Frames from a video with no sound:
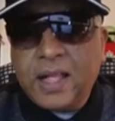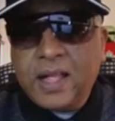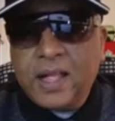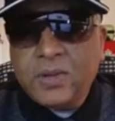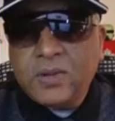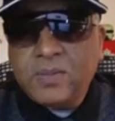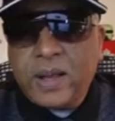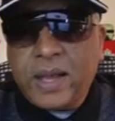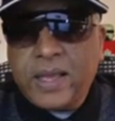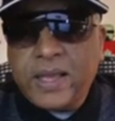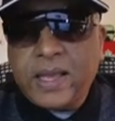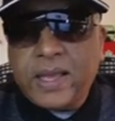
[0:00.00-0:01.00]

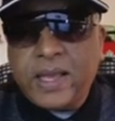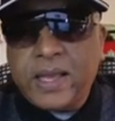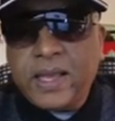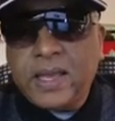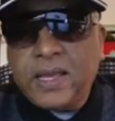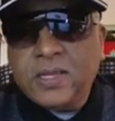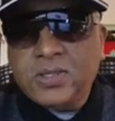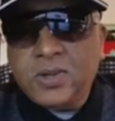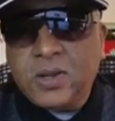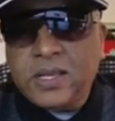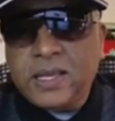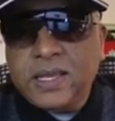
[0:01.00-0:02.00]
Goodbye and
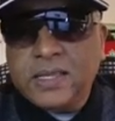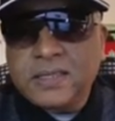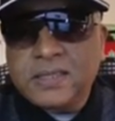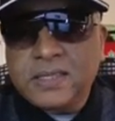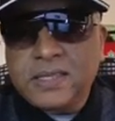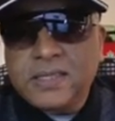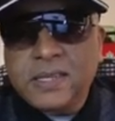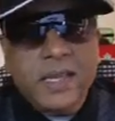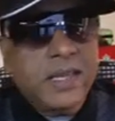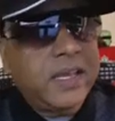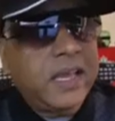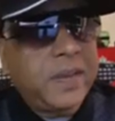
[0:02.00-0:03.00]
talk ANC.
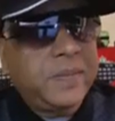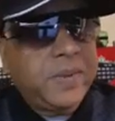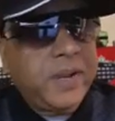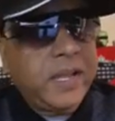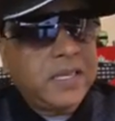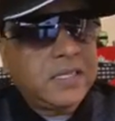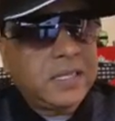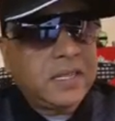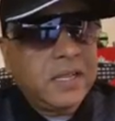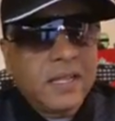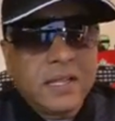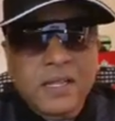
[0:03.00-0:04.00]
Take care, Prenation.
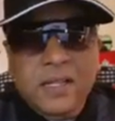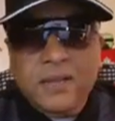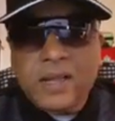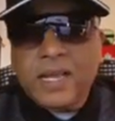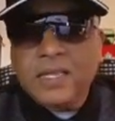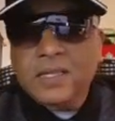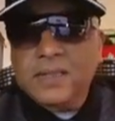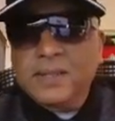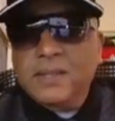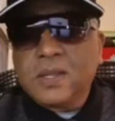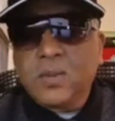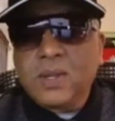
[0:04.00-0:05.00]
Right,
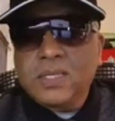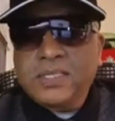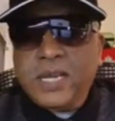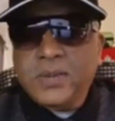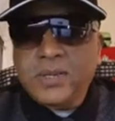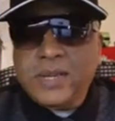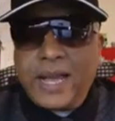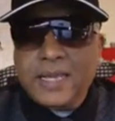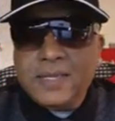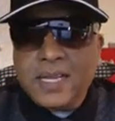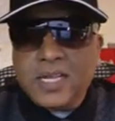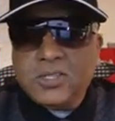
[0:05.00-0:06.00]
we'll chat with you guys
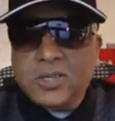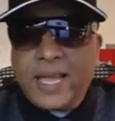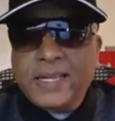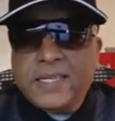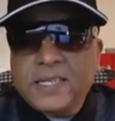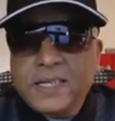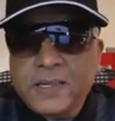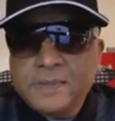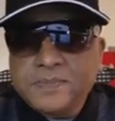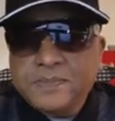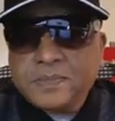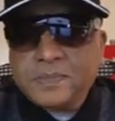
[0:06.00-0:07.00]
later tonight.
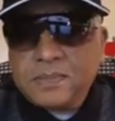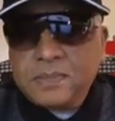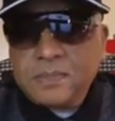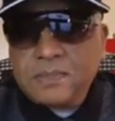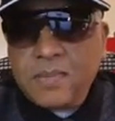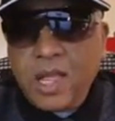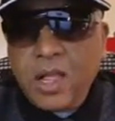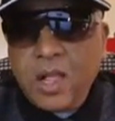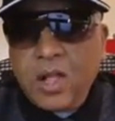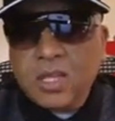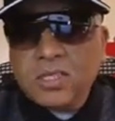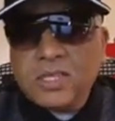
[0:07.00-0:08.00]

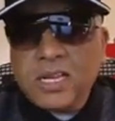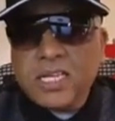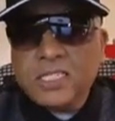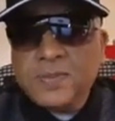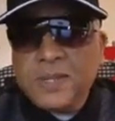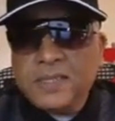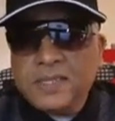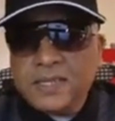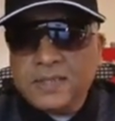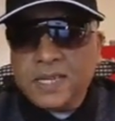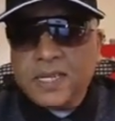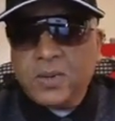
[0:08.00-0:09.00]
Australia experiencing a
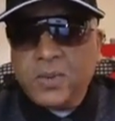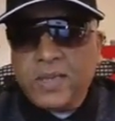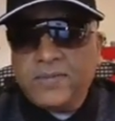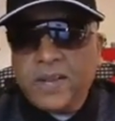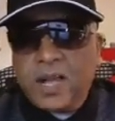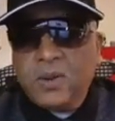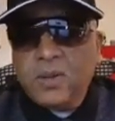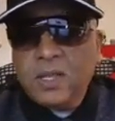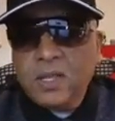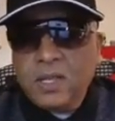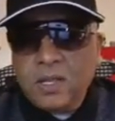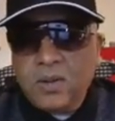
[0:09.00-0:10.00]
second wave now.
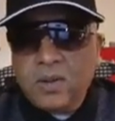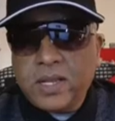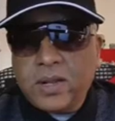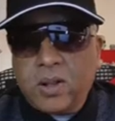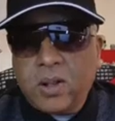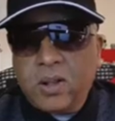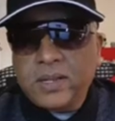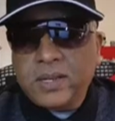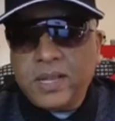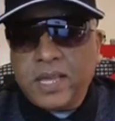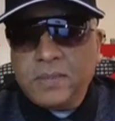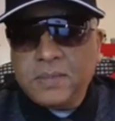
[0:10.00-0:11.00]
Look at all the
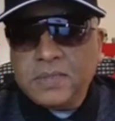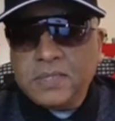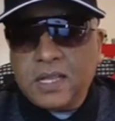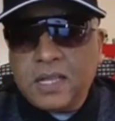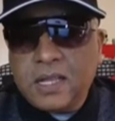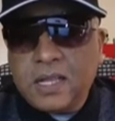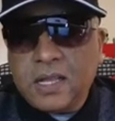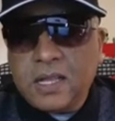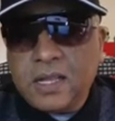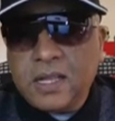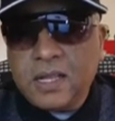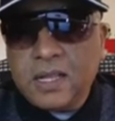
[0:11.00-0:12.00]
names.
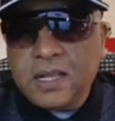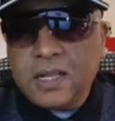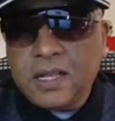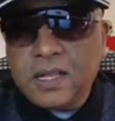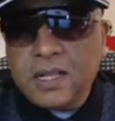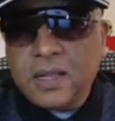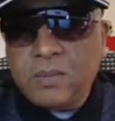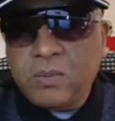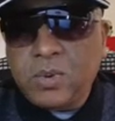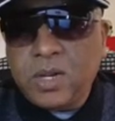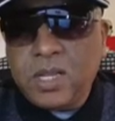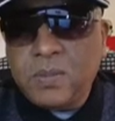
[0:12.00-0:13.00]

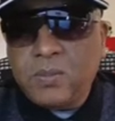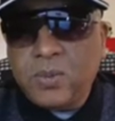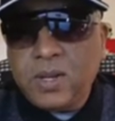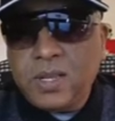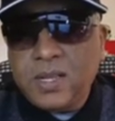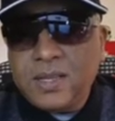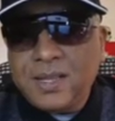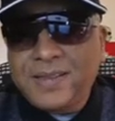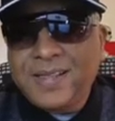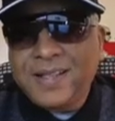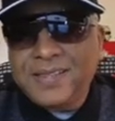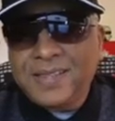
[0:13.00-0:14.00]
Bully, Pully, the
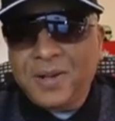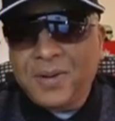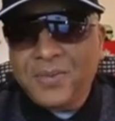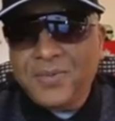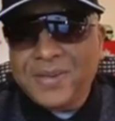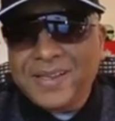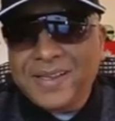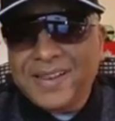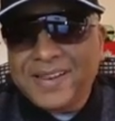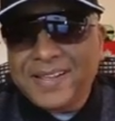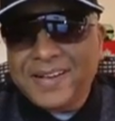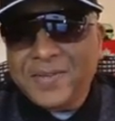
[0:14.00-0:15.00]
South
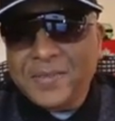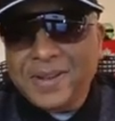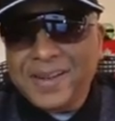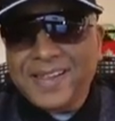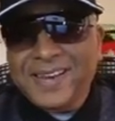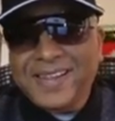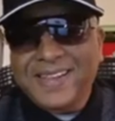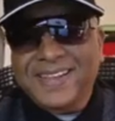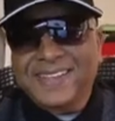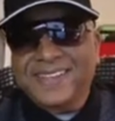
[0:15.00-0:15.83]
African government like this.